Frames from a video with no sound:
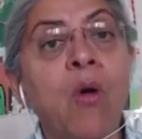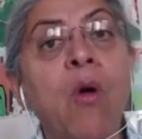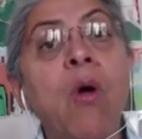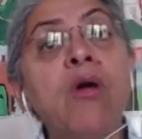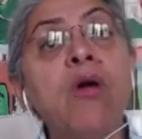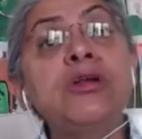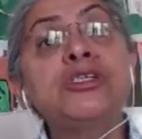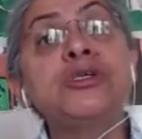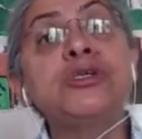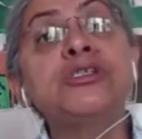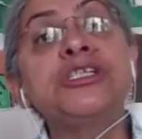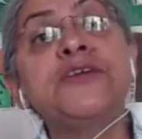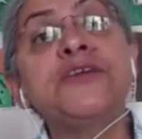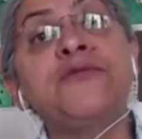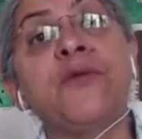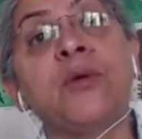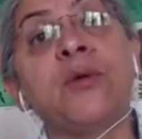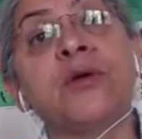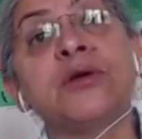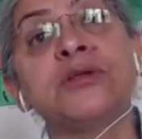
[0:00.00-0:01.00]
Or should she
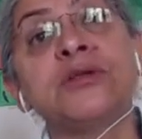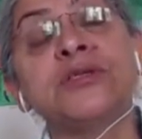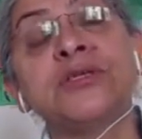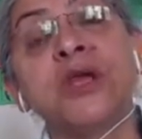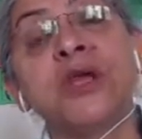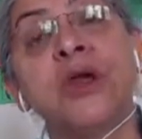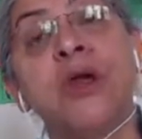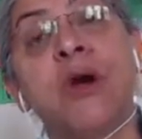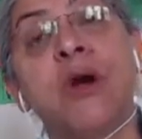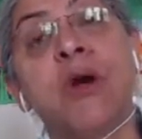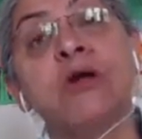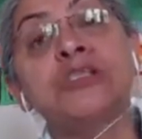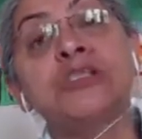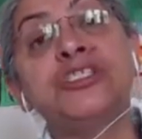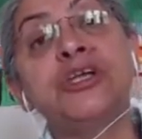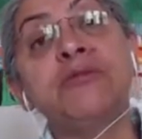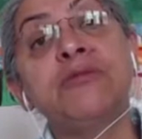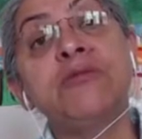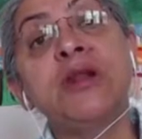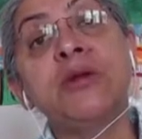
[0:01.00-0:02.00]
focus on
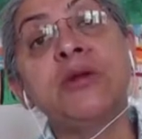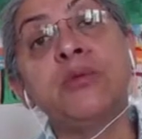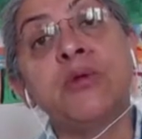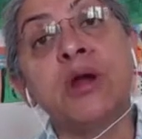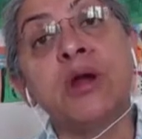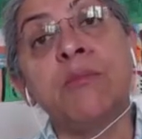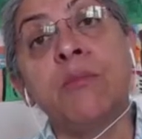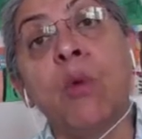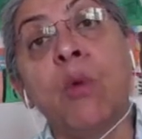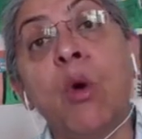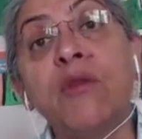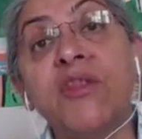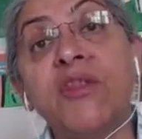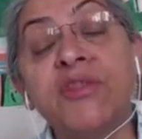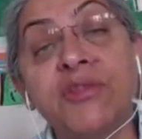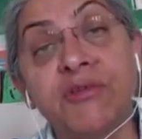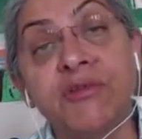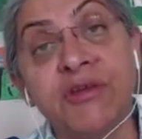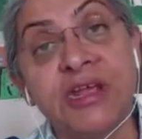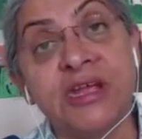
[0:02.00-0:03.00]
children who are more
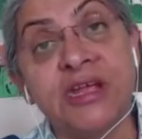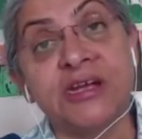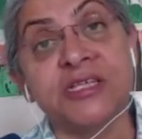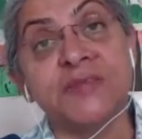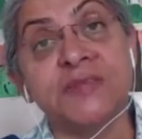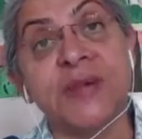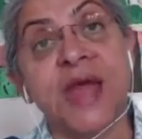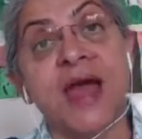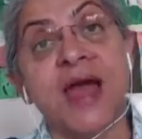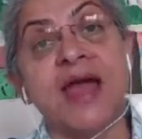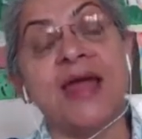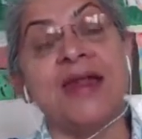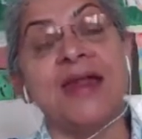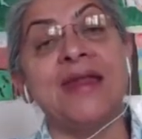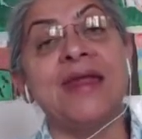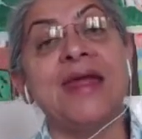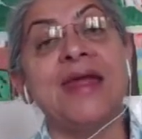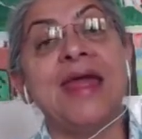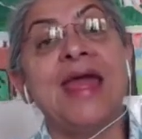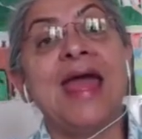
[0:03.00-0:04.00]
than 3 years
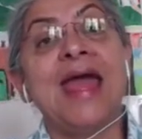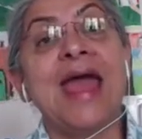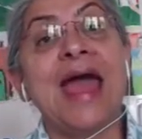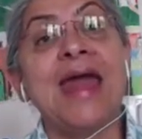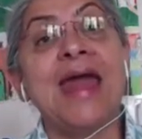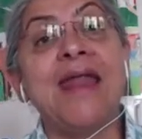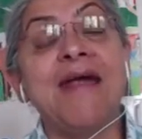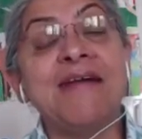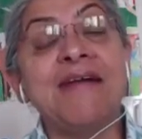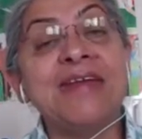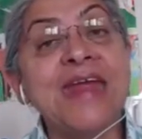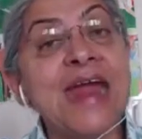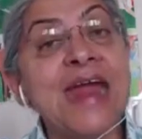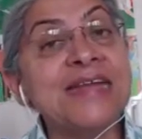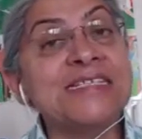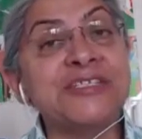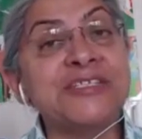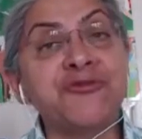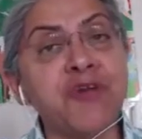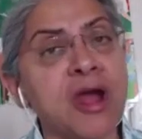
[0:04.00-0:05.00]
behind and are
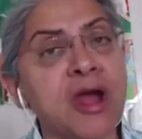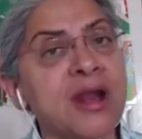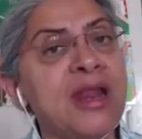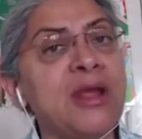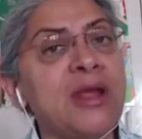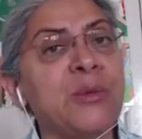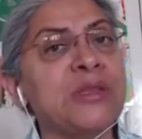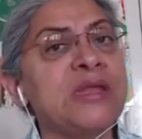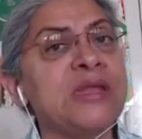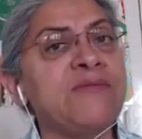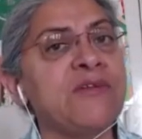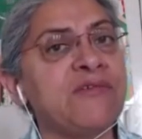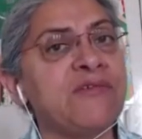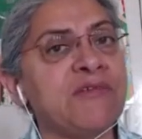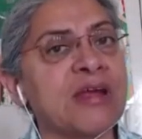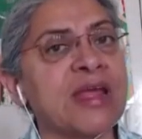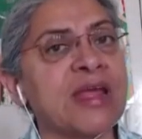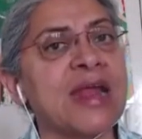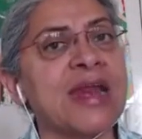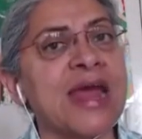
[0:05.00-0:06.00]
yet struggling with even
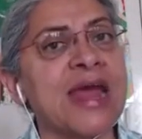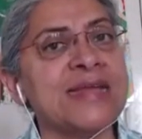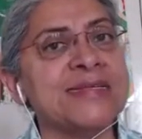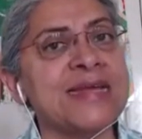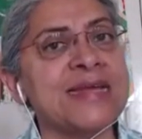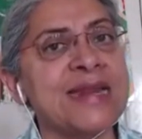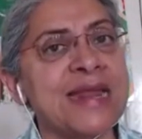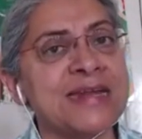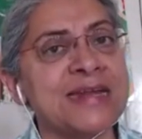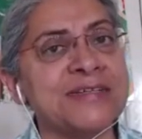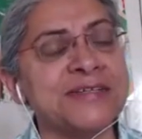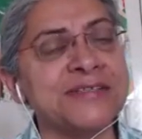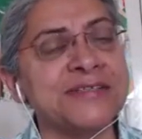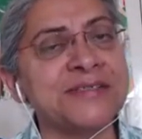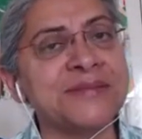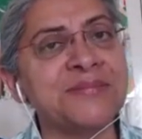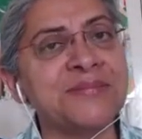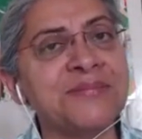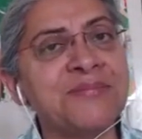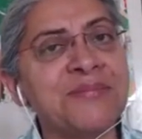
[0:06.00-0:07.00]
recognizing
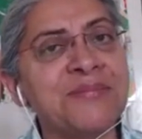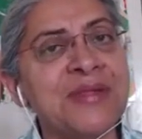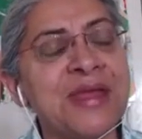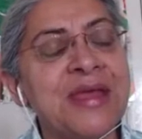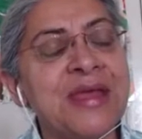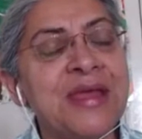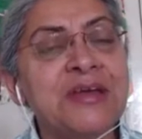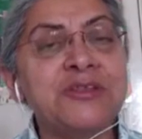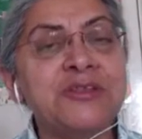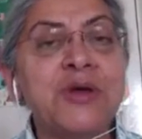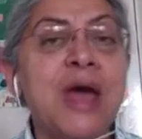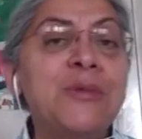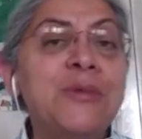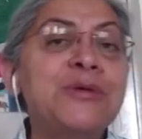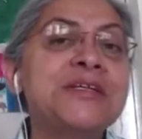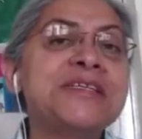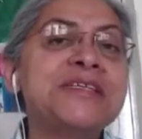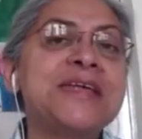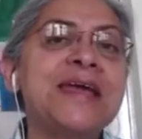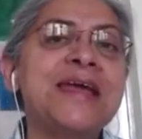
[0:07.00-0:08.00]
letters? So I
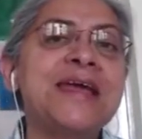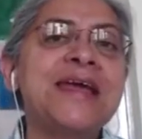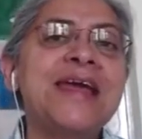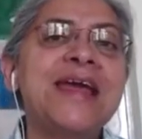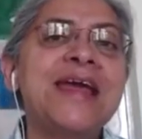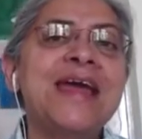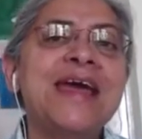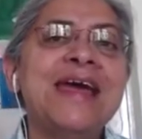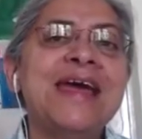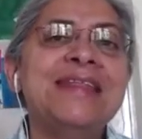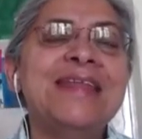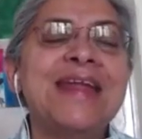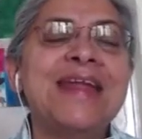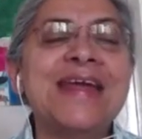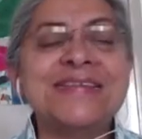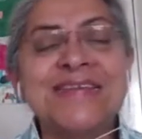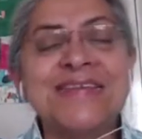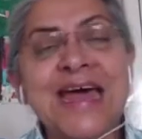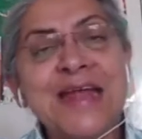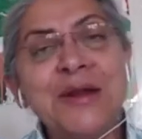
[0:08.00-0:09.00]
would say that
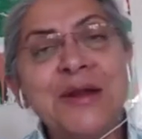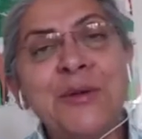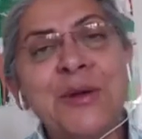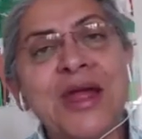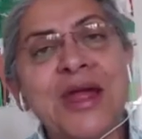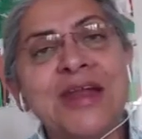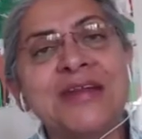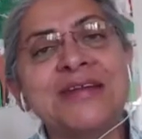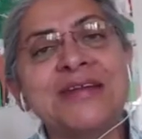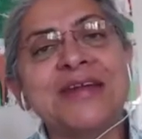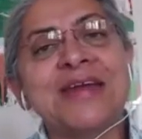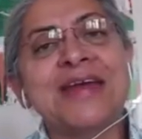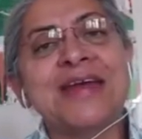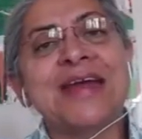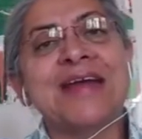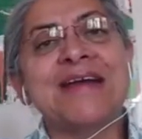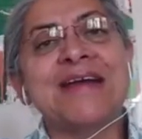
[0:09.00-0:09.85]
as I look at